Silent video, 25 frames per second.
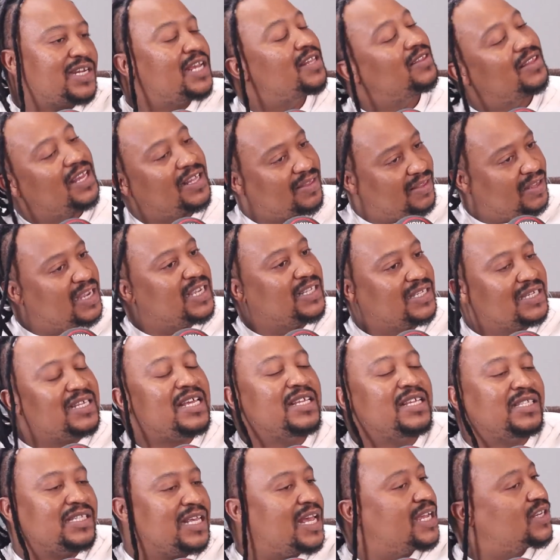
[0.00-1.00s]
and that it's
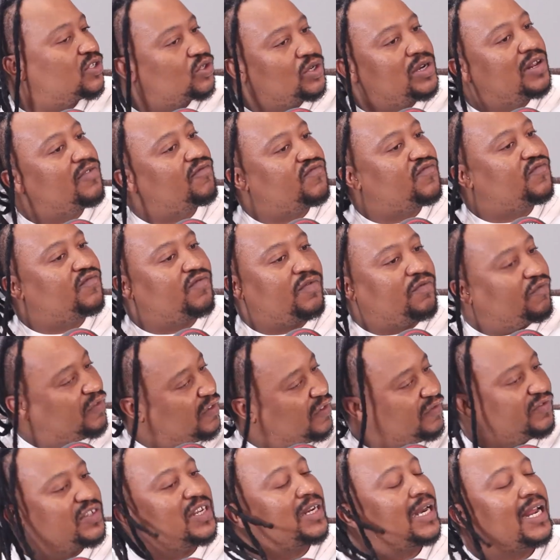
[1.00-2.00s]
actually
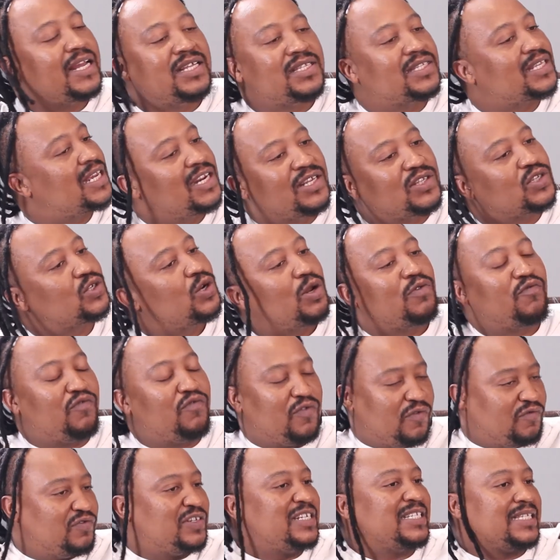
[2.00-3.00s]
50 rands and it's not
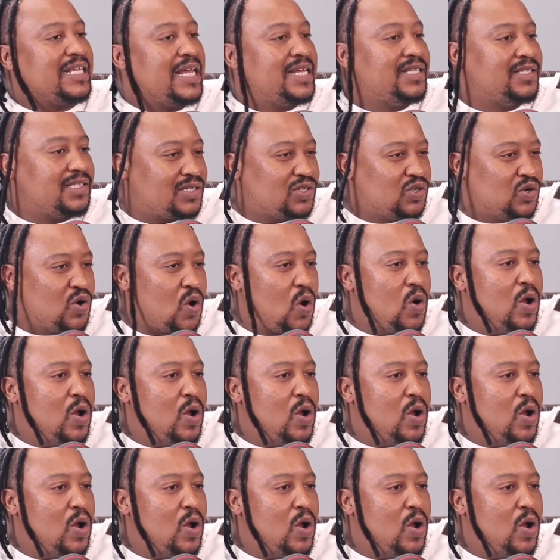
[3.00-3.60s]
50 cents,